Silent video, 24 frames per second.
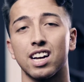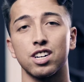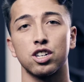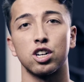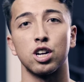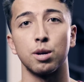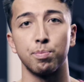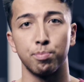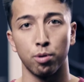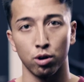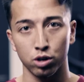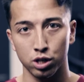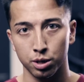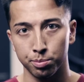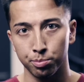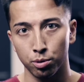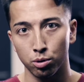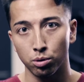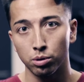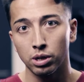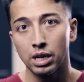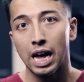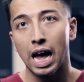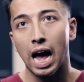actually
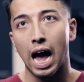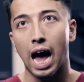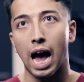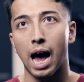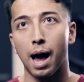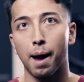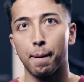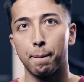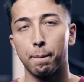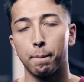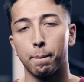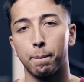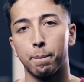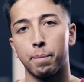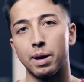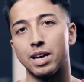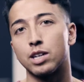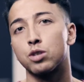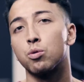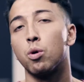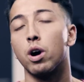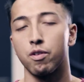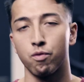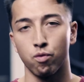possible, but
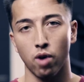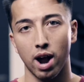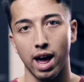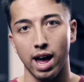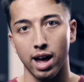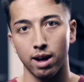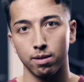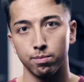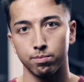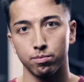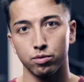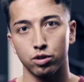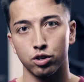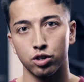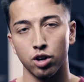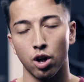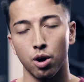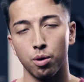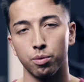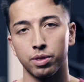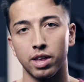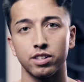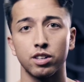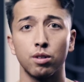it's quite rare.
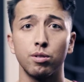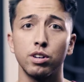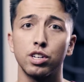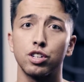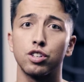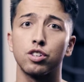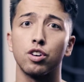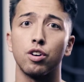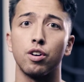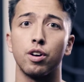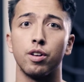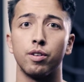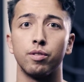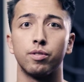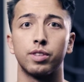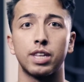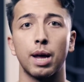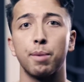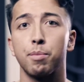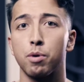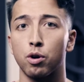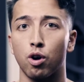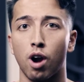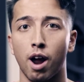So there's only certain
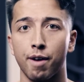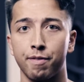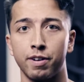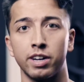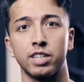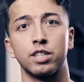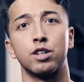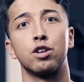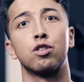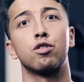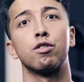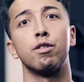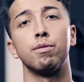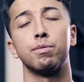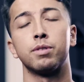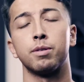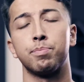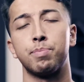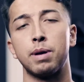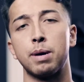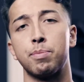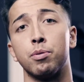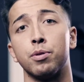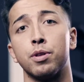demographics and groups of
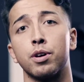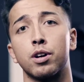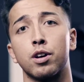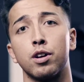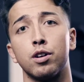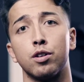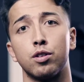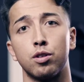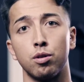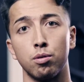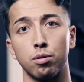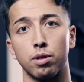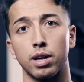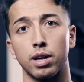people that can do